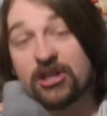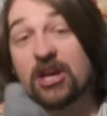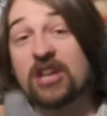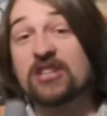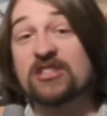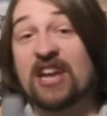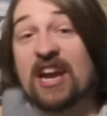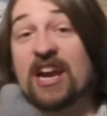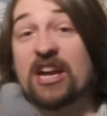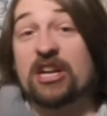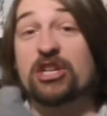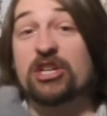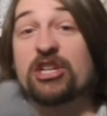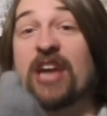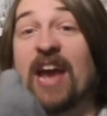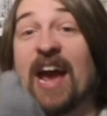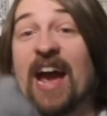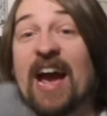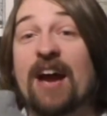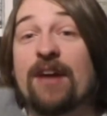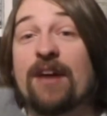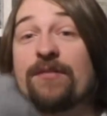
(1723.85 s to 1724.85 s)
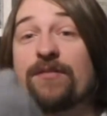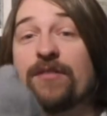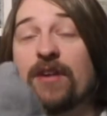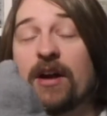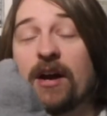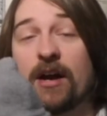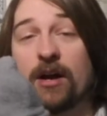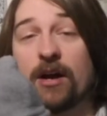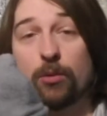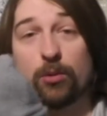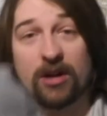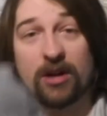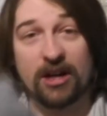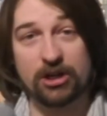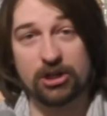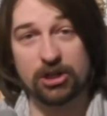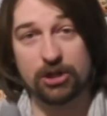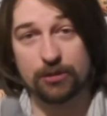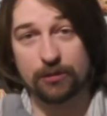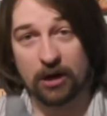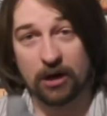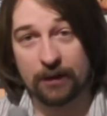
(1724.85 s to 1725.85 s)
does actually have a
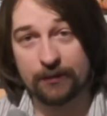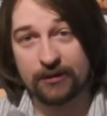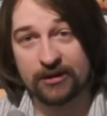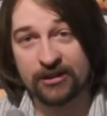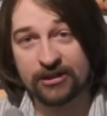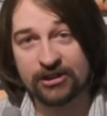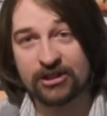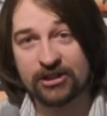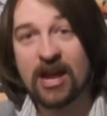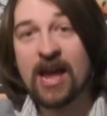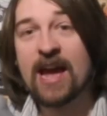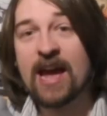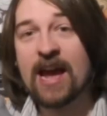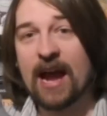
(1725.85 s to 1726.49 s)
religious purpose,